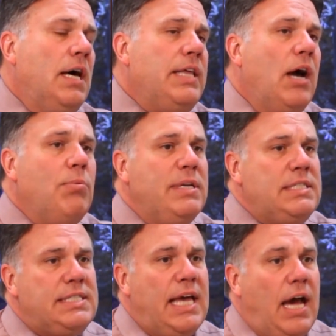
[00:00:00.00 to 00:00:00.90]
They always
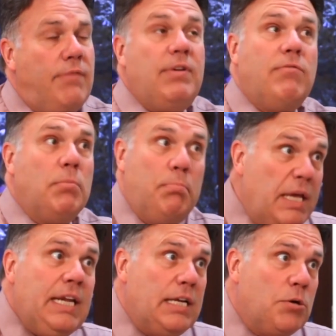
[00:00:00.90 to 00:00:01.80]
say, I've never
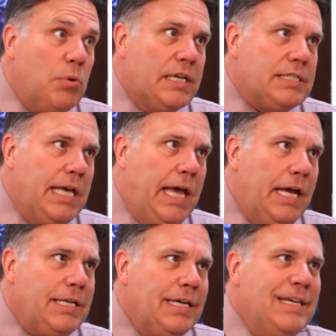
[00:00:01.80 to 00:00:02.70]
been in
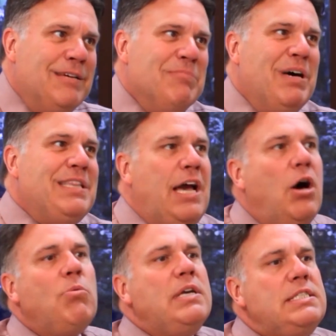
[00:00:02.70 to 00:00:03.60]
quicksand, but they
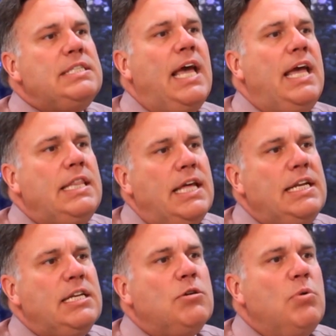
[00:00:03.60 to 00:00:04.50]
always say that
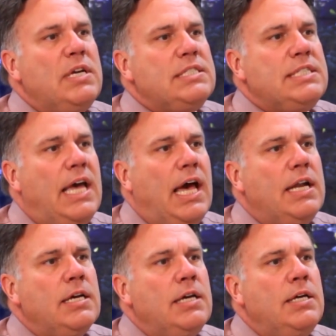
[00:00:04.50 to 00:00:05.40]
in
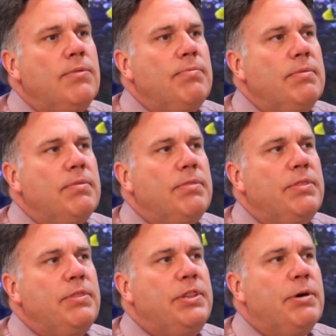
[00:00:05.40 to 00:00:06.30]
quicksand,
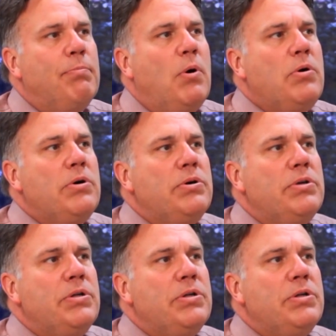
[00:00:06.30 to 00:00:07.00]
the more